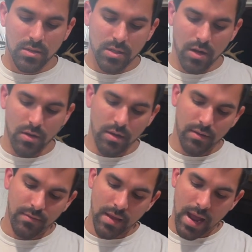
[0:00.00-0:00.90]
So
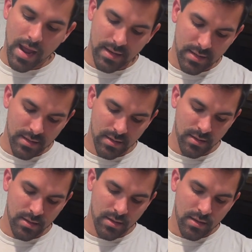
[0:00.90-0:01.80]
you've got
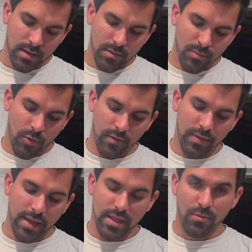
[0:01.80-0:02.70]
more of
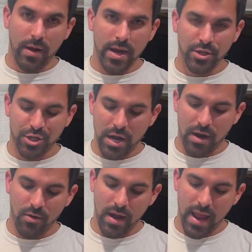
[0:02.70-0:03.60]
like the rain
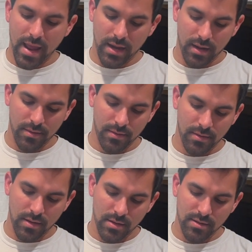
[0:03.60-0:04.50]
shower head
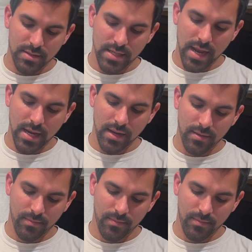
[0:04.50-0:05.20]
setting,